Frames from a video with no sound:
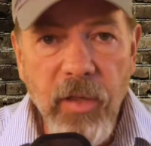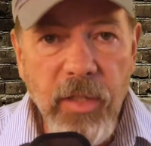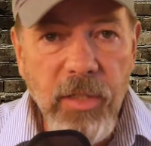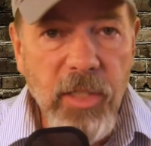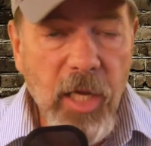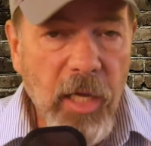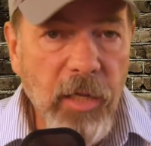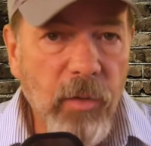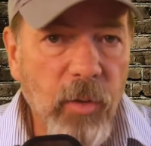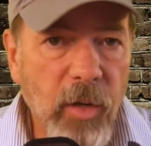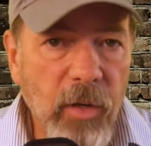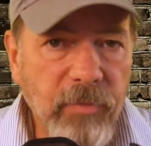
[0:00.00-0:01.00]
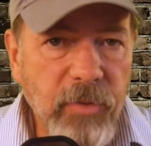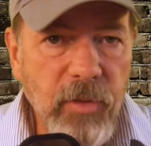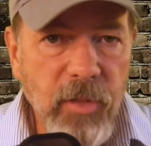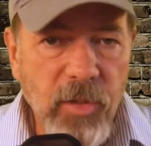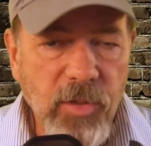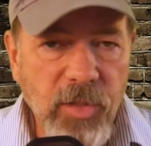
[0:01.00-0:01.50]
in January of
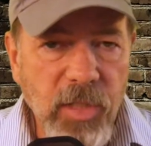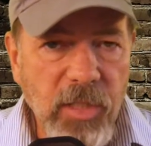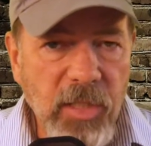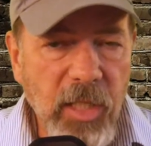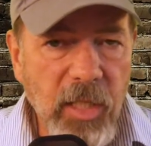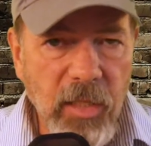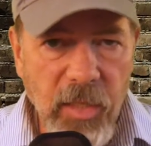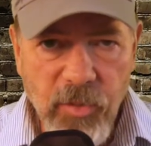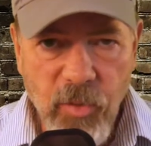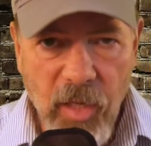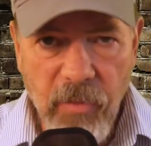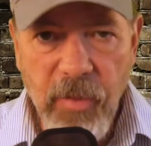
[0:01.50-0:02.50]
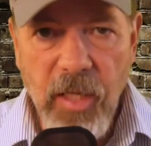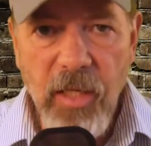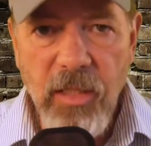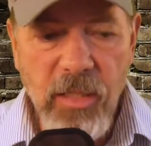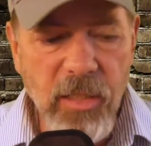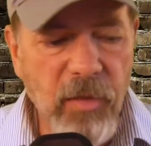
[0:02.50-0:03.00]
2016, and that's when I
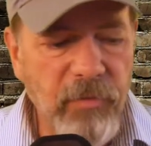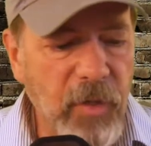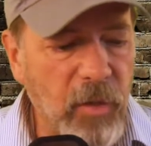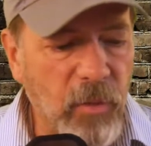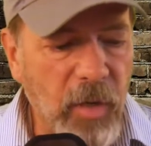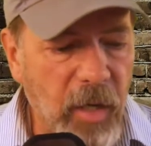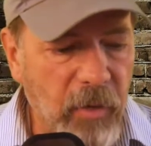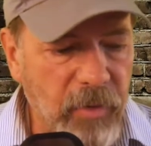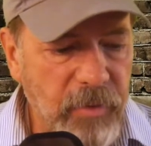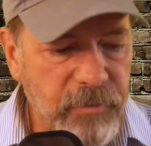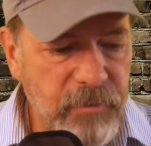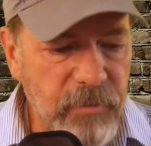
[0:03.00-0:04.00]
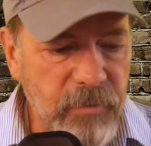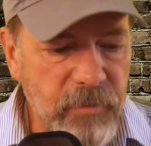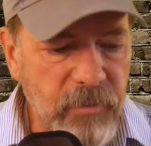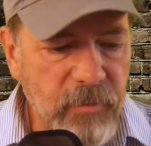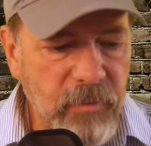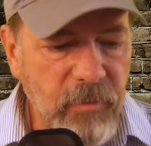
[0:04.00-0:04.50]
began sniffing around.
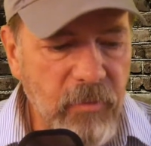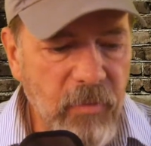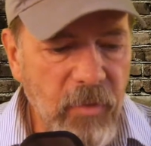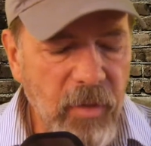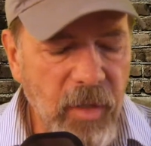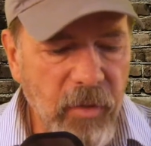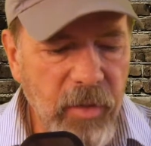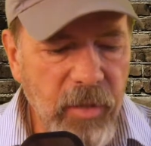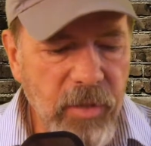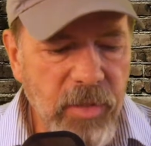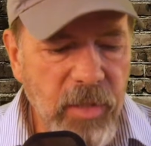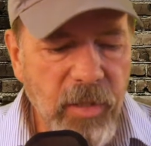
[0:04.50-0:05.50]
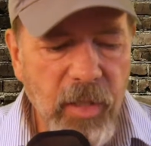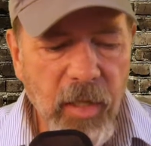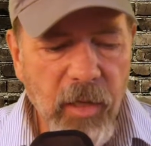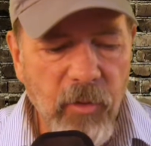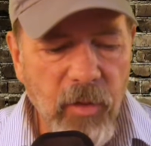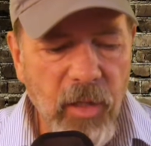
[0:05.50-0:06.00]
Now, here's the
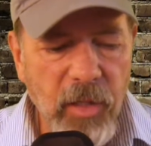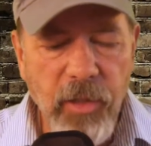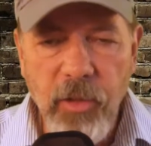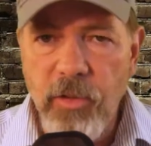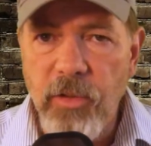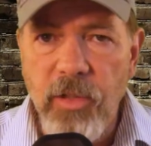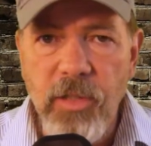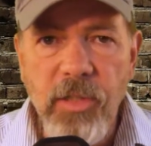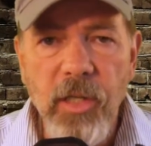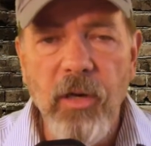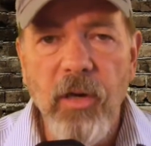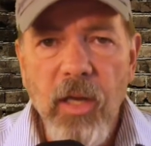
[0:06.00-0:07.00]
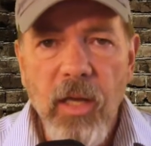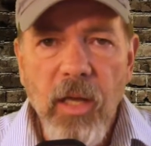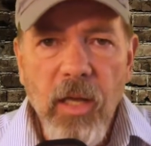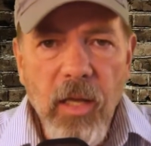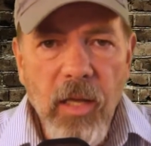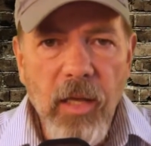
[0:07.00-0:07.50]
thing I would like you to consider.
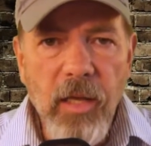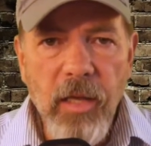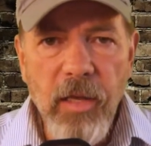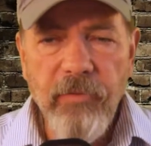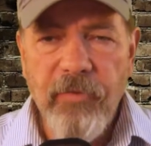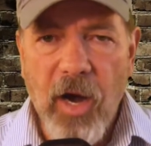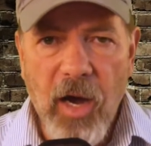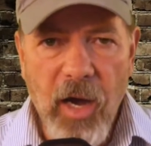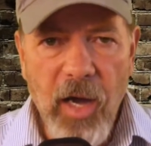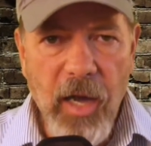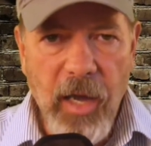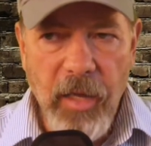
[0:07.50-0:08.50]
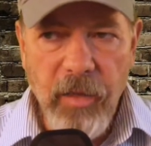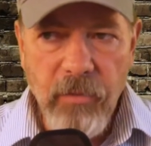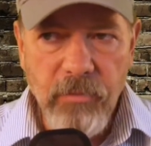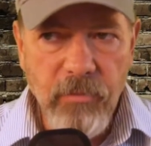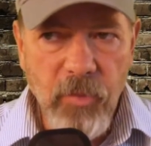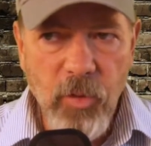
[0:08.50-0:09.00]
If I,
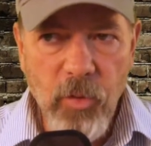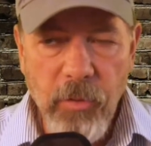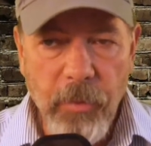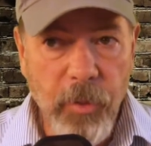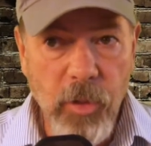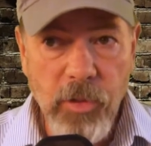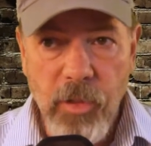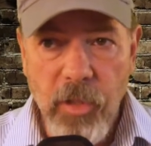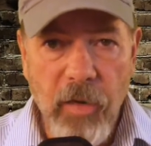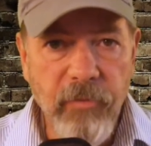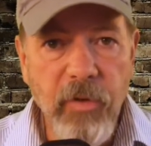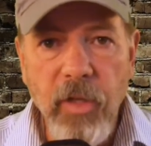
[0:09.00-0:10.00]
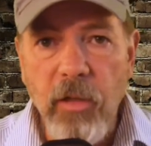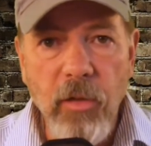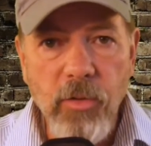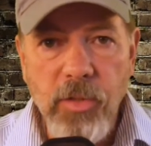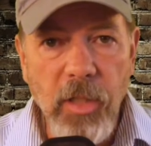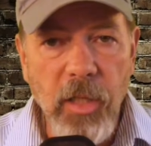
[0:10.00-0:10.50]
who am a person not very
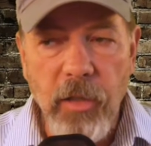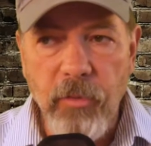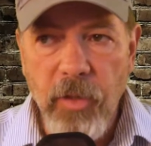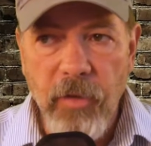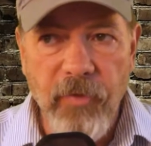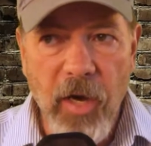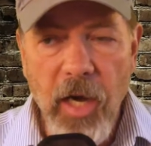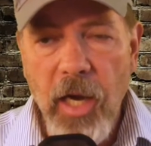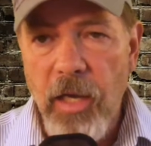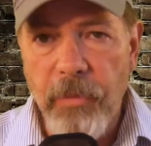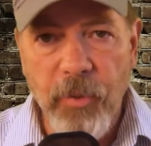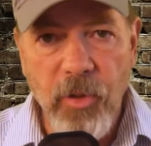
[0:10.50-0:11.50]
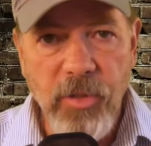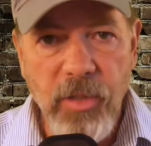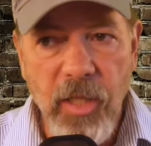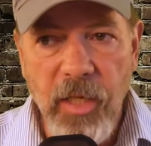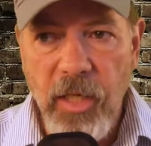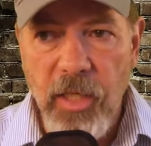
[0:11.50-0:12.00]
close to Guthrie, if I, a person
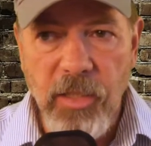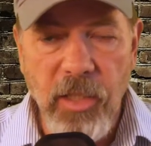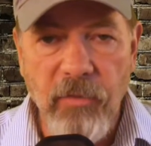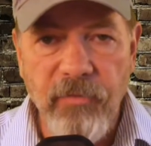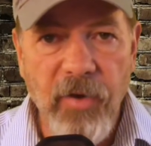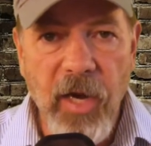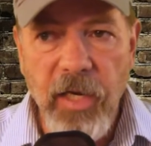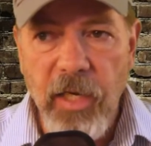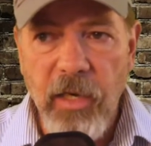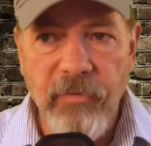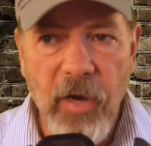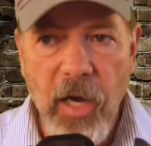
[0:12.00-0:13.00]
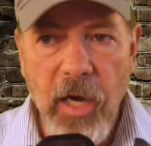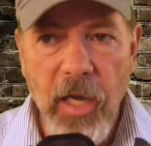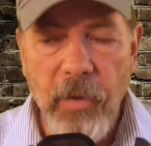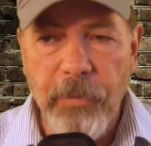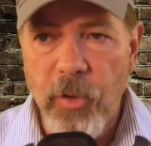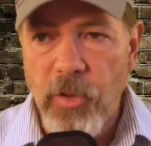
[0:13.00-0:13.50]
that he doesn't confide in, if I,
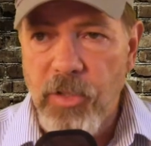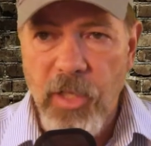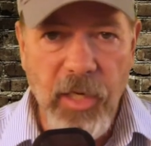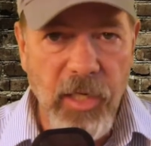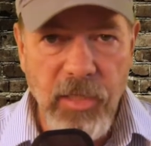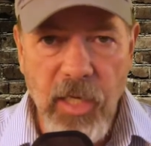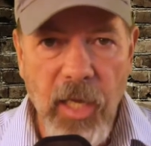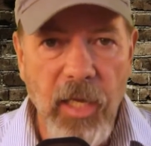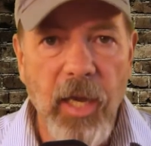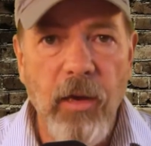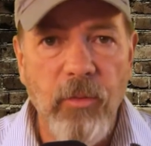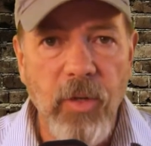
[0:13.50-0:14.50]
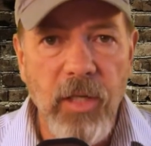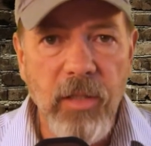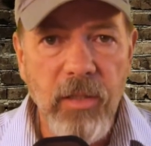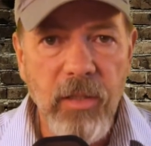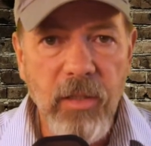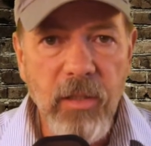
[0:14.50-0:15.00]
a person that he doesn't hang out with,